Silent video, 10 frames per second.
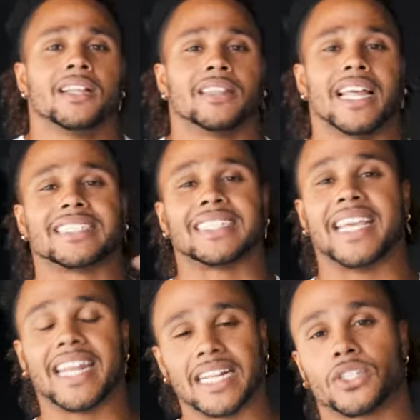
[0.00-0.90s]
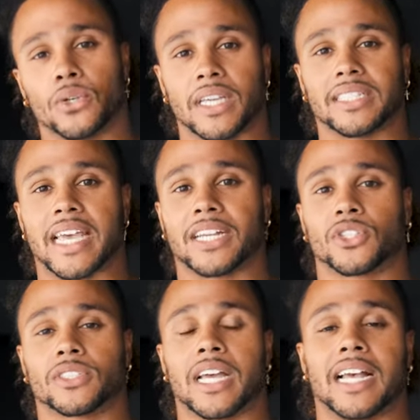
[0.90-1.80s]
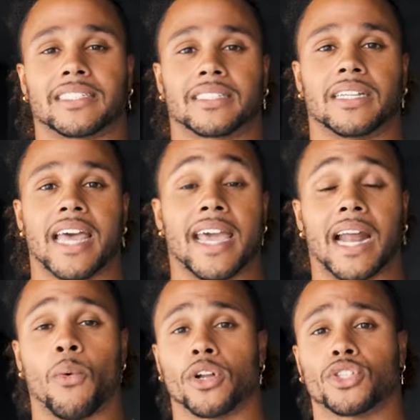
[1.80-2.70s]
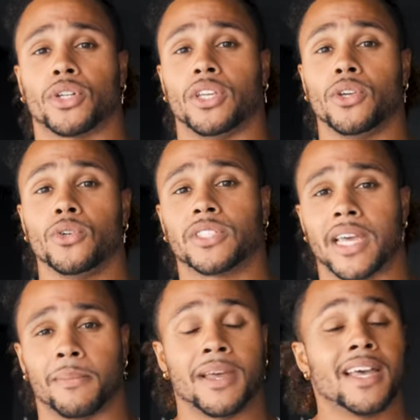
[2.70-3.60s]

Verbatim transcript: Let's get into these exercises today and I want you to use them